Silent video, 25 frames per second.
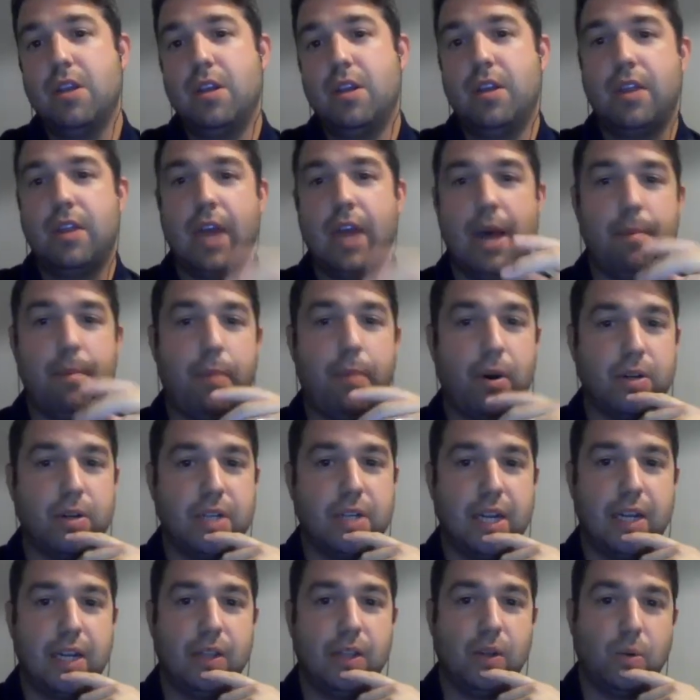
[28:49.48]
that
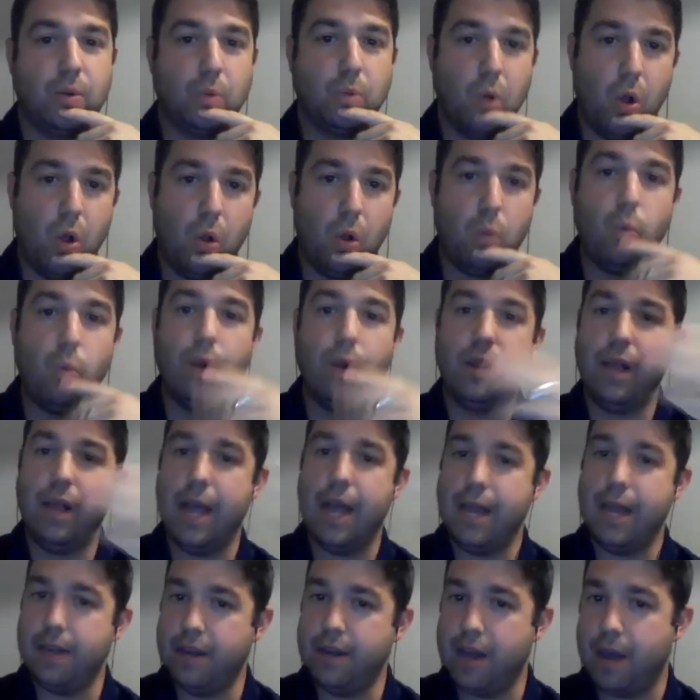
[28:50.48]
particular role, will
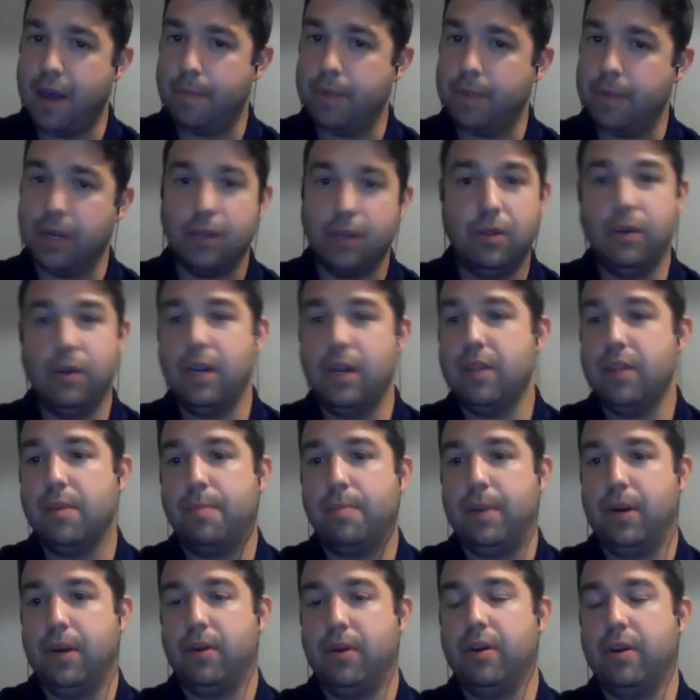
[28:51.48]
end up, including the
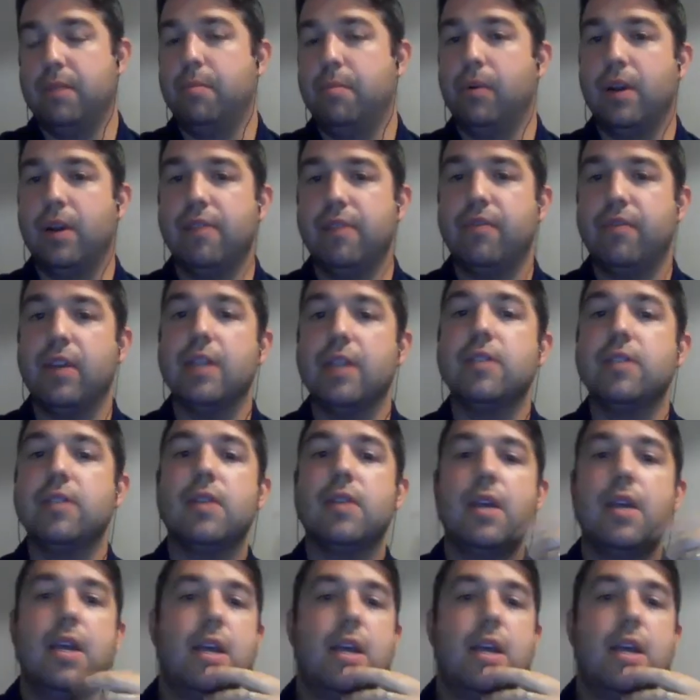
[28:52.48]
period briefings.